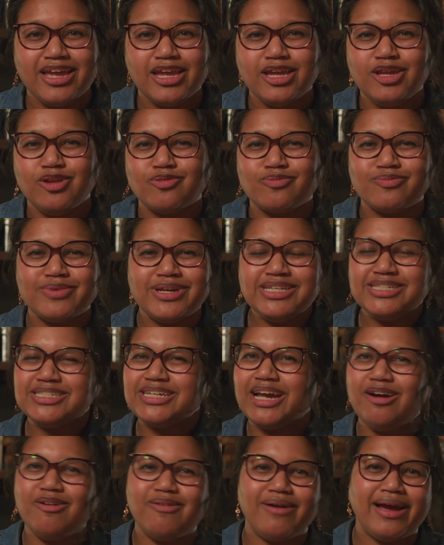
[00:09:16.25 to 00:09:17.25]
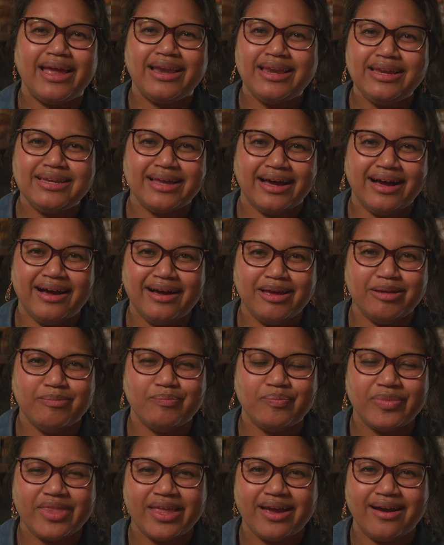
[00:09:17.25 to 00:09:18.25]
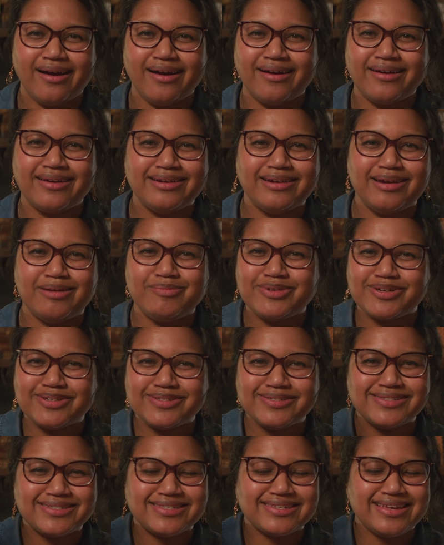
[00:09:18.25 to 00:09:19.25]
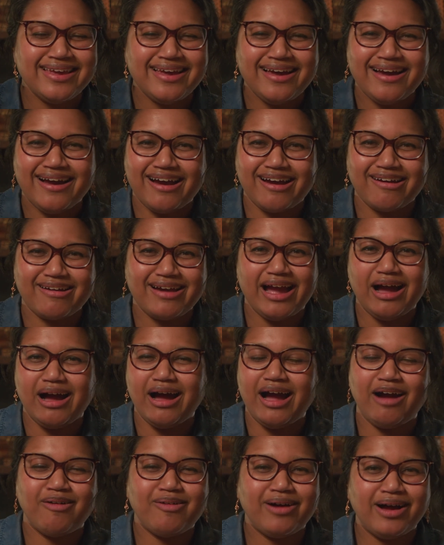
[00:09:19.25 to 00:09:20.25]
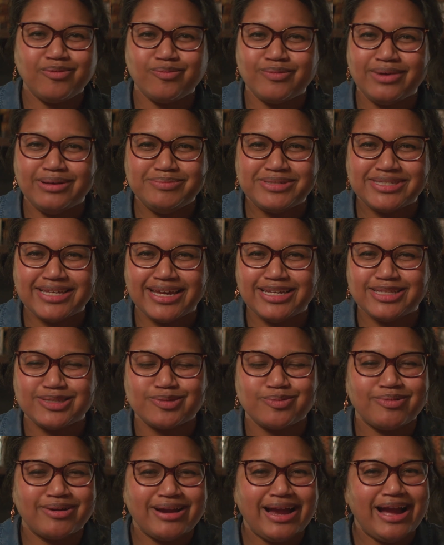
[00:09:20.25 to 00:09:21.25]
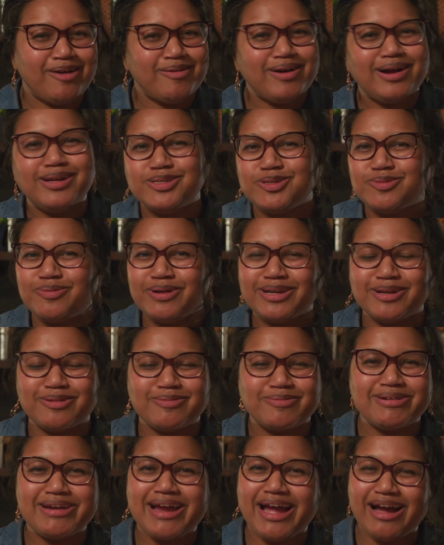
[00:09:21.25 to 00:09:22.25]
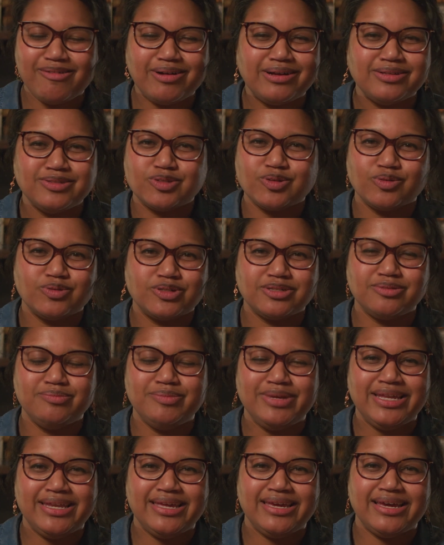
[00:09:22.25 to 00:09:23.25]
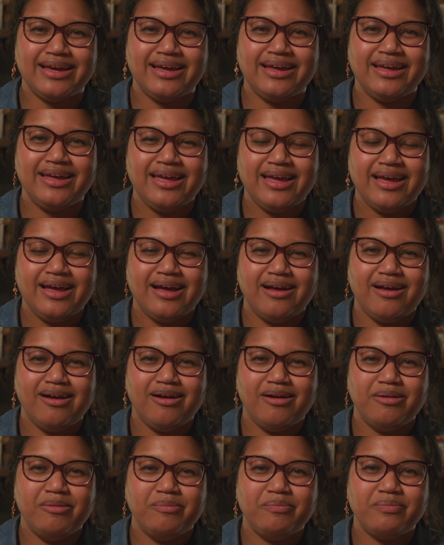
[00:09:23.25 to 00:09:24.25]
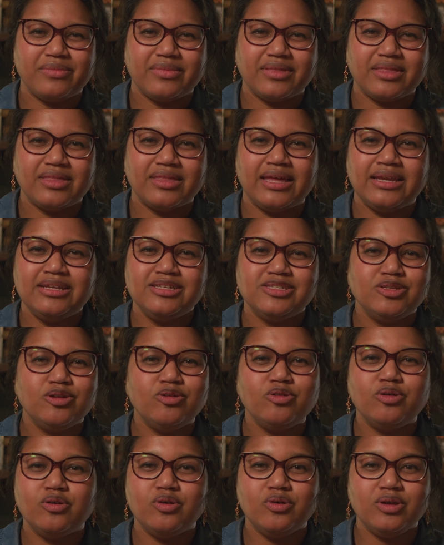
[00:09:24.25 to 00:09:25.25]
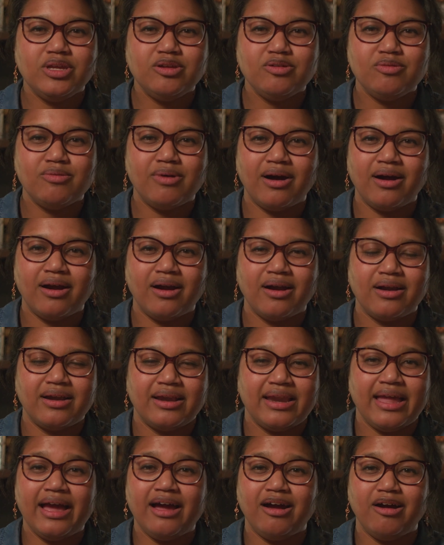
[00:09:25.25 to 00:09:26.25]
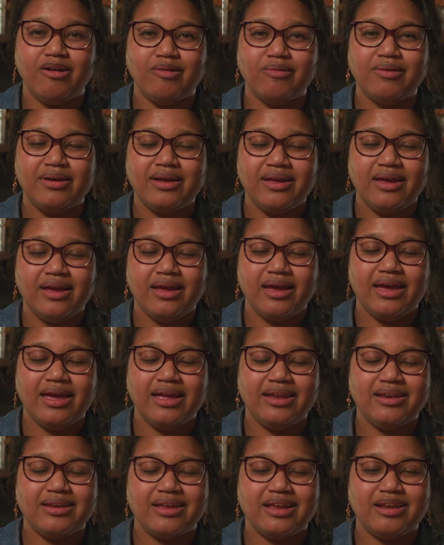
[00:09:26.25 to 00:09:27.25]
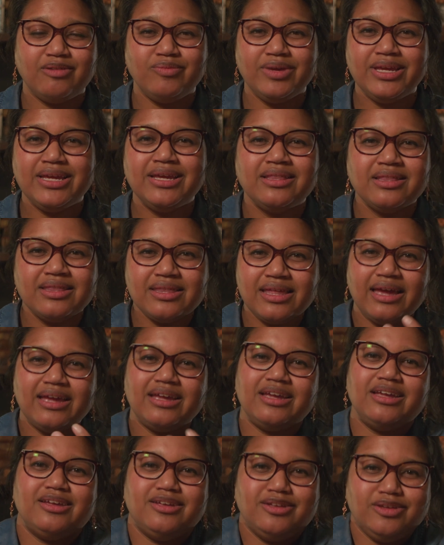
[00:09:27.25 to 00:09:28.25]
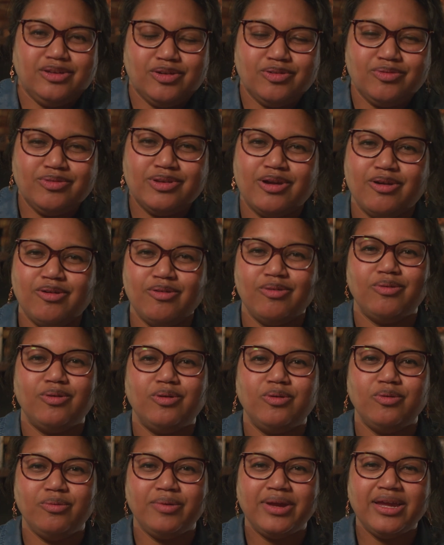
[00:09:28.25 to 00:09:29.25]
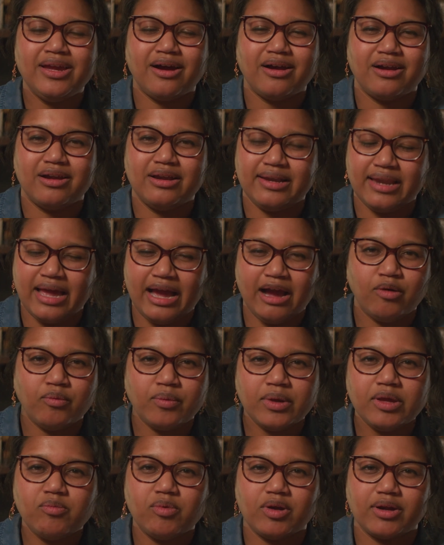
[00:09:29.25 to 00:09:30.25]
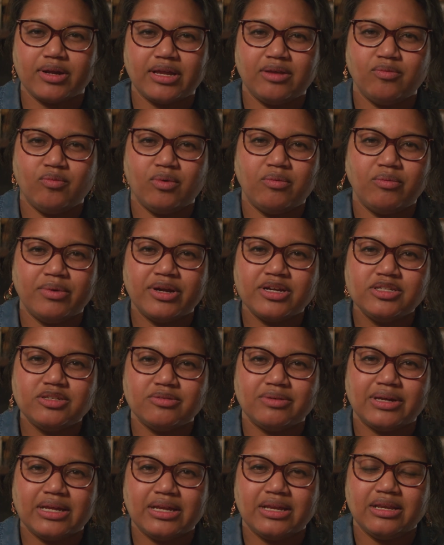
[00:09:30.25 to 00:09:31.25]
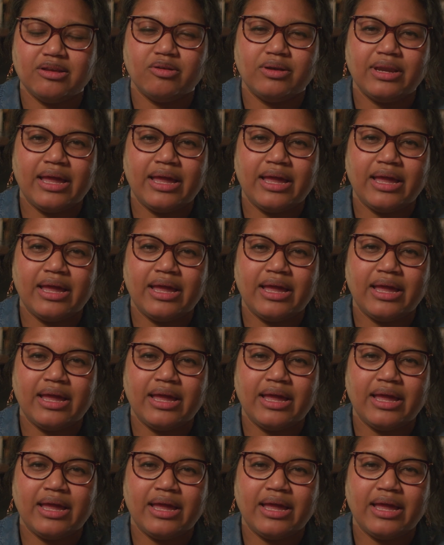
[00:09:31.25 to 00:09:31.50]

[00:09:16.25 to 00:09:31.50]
Reach out anytime. Our numbers are out on websites, we're out on Twitter, we're out on social media. Let us know who you are now, and we can let you know who we are and how we work and what we're doing.